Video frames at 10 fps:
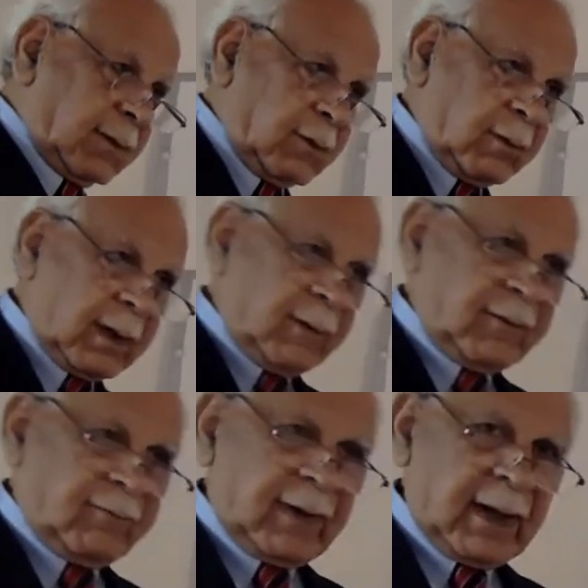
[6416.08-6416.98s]
One of
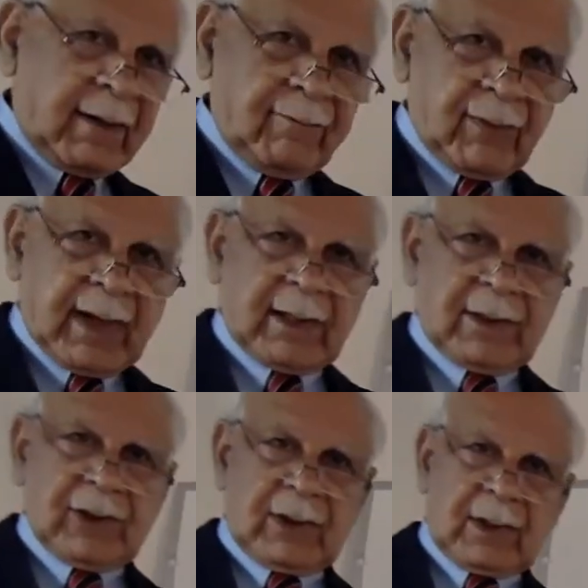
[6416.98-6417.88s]
the very bright
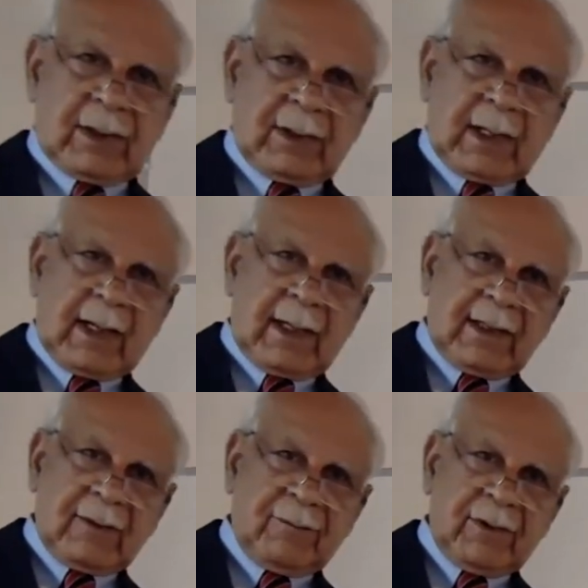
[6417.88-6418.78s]
engineers, highly
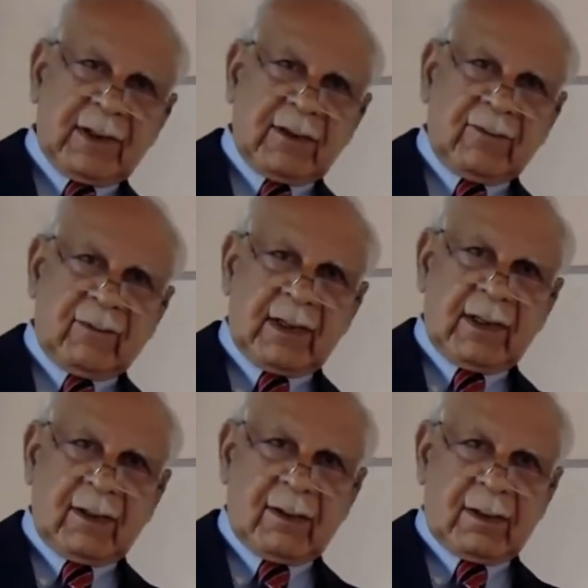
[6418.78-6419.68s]
experienced,
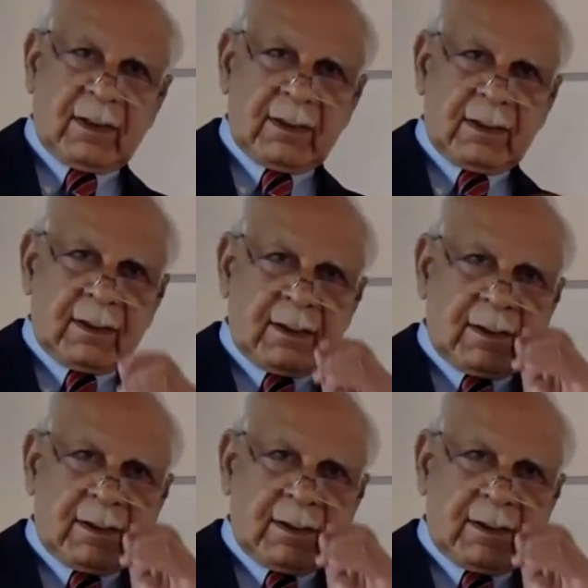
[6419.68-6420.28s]
very honest,